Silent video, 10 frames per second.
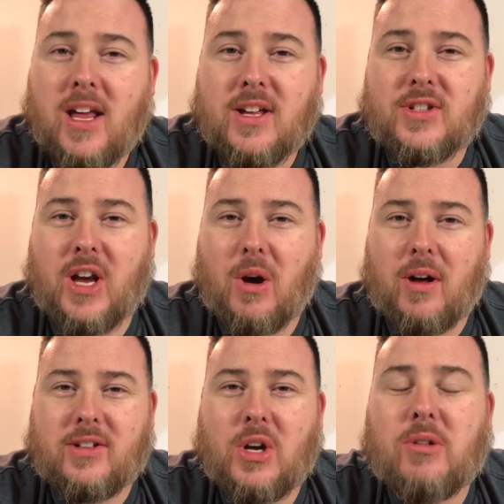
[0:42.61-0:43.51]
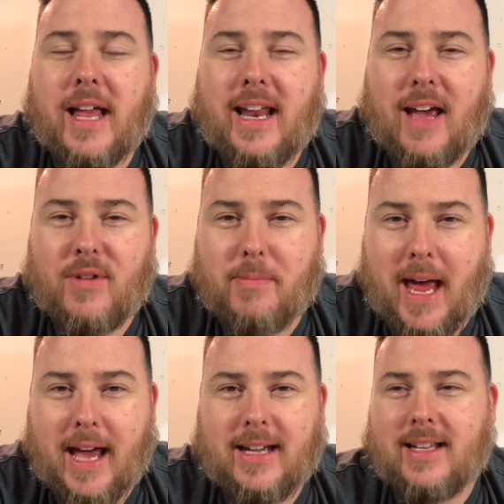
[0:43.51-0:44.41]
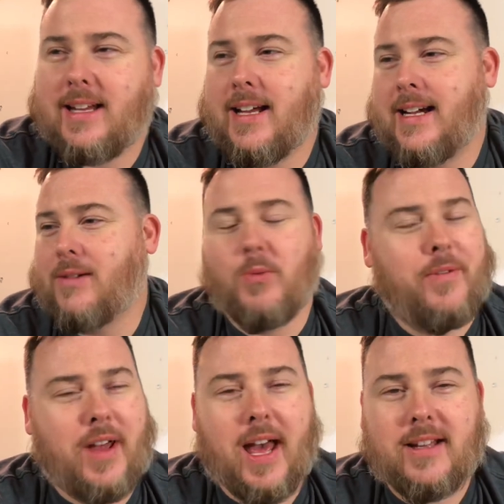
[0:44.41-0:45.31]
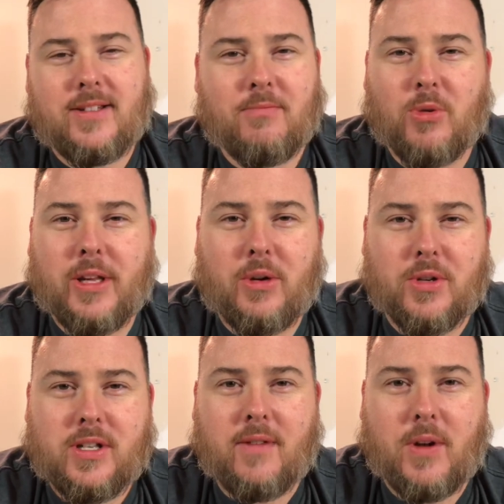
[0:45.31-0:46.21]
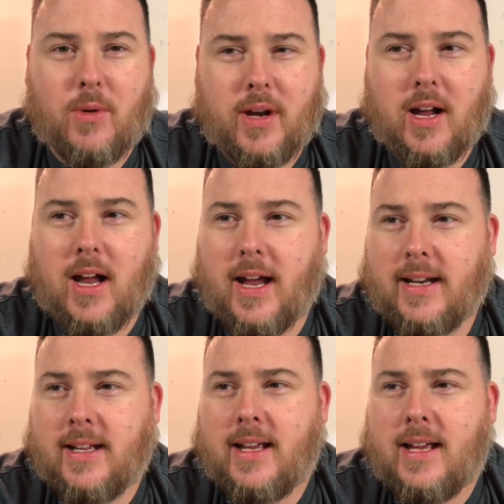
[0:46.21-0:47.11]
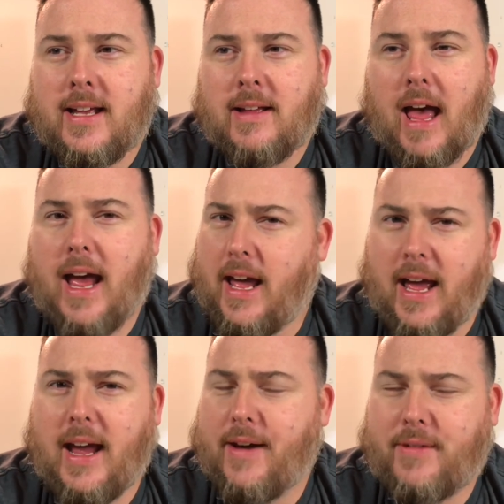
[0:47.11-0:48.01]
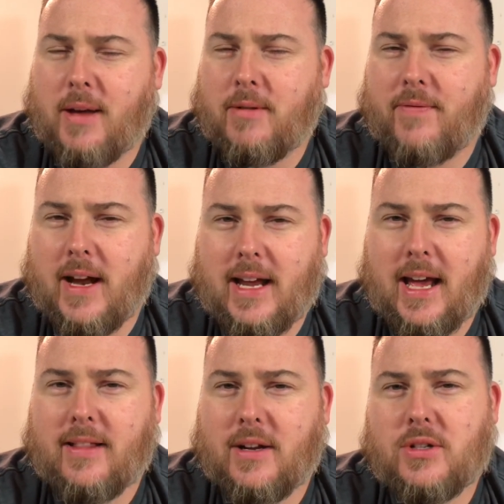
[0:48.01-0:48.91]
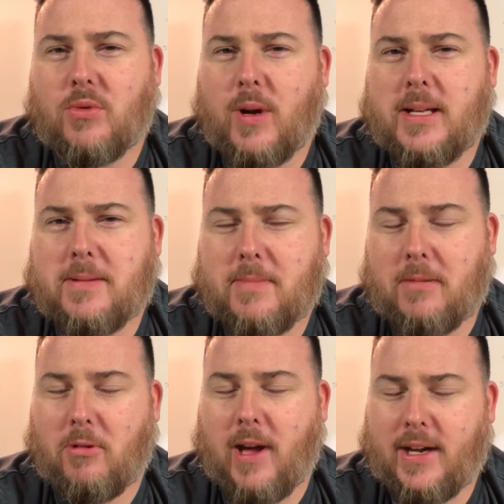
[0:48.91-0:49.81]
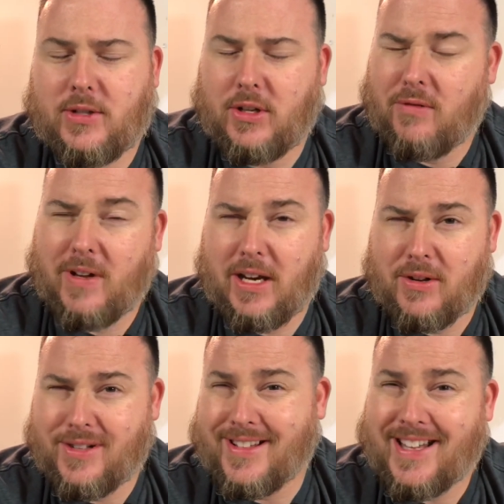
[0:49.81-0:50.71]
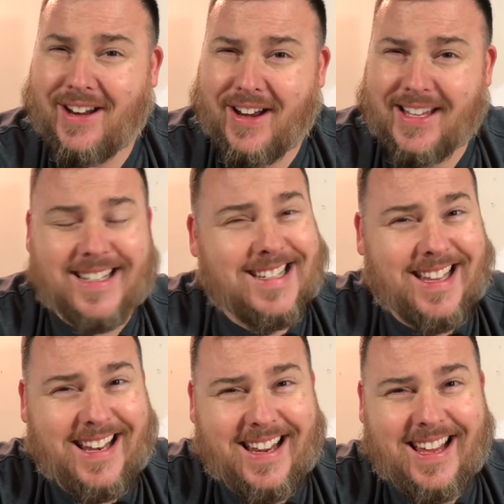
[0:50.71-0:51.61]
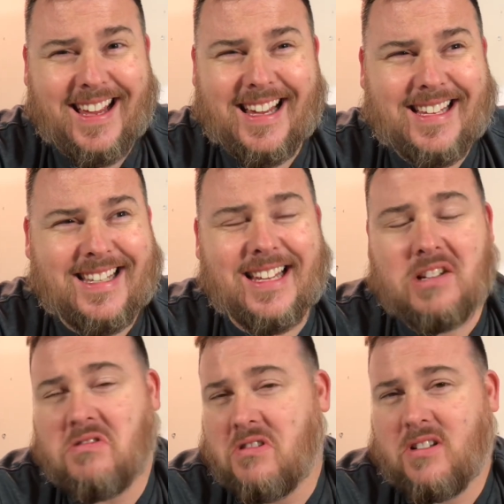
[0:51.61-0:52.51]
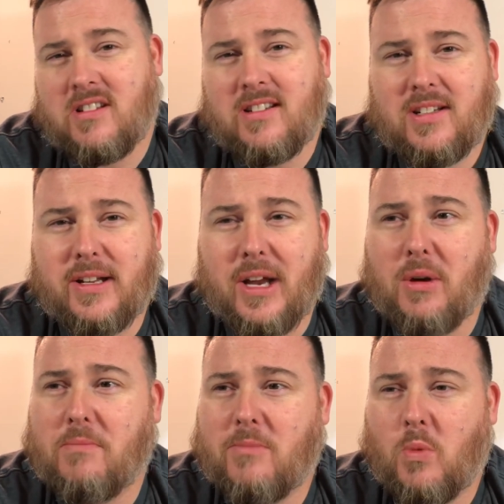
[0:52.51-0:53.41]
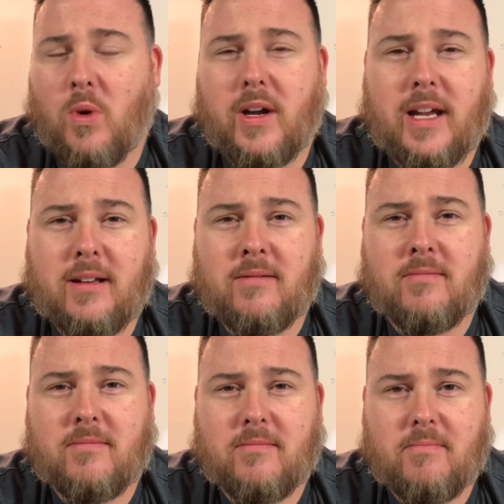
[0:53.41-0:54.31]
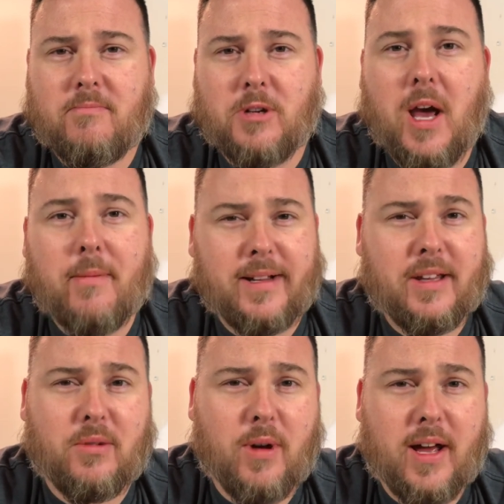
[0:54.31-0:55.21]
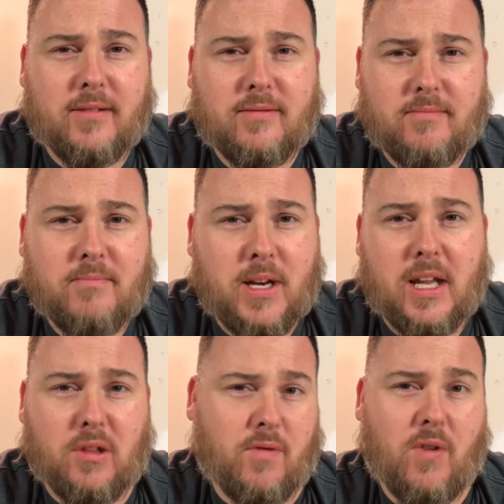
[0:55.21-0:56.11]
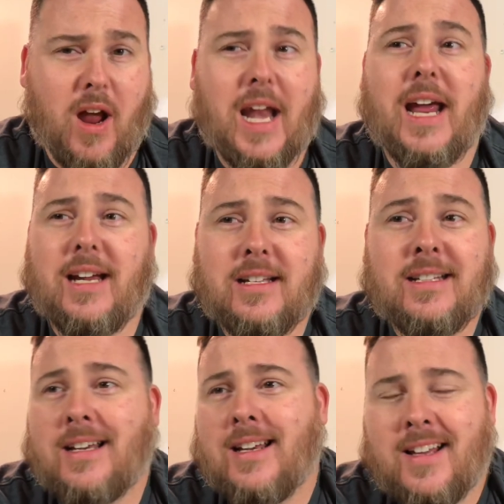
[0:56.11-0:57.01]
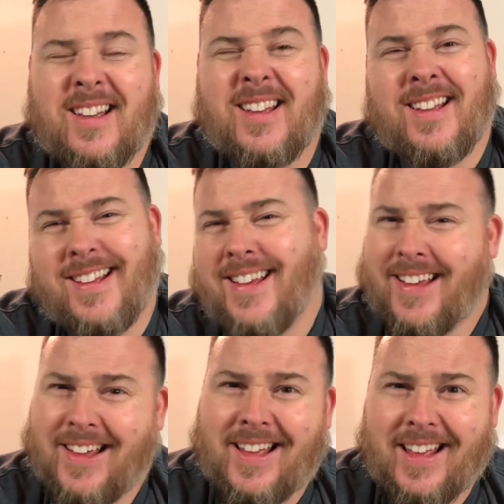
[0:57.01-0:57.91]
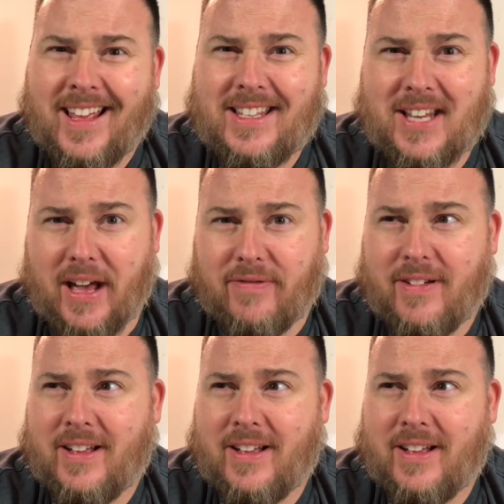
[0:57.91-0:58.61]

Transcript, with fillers: So so glad to have you back. Uh, we've got some really cool stuff going on. I, I have come to find out there's a reason people actually do videos on Saturdays and Sundays, and you know working predominantly throughout Monday through Friday. It's tough.